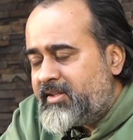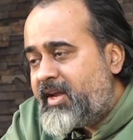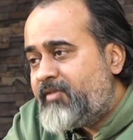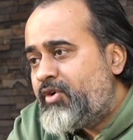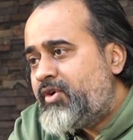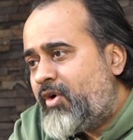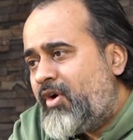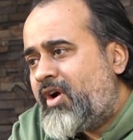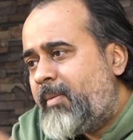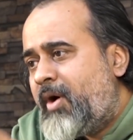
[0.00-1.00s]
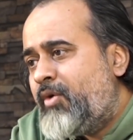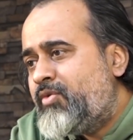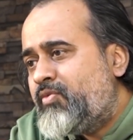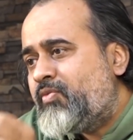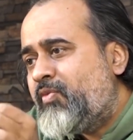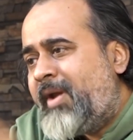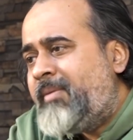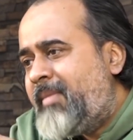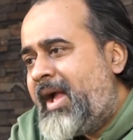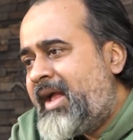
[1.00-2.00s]
they would talk about
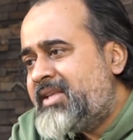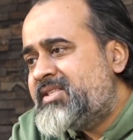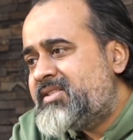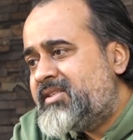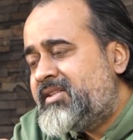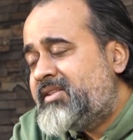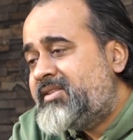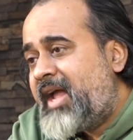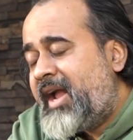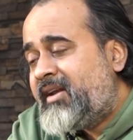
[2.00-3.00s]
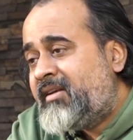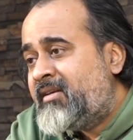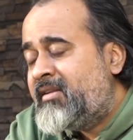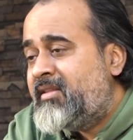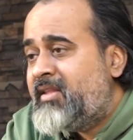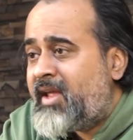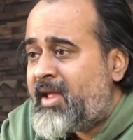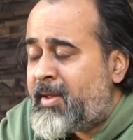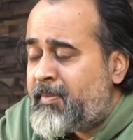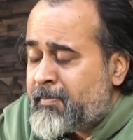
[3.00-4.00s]
one match that
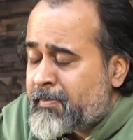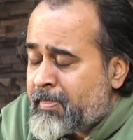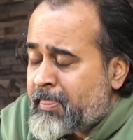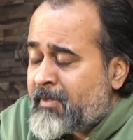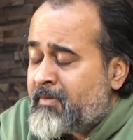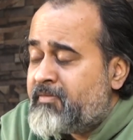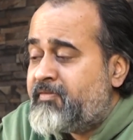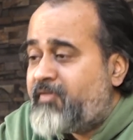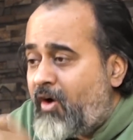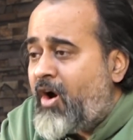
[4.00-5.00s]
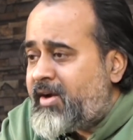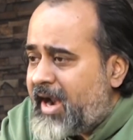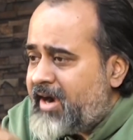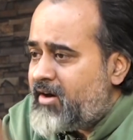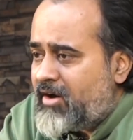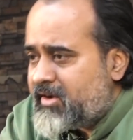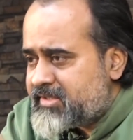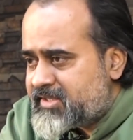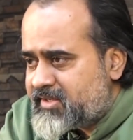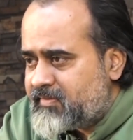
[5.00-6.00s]
they fought and
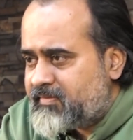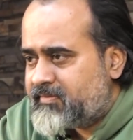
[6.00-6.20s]
lost.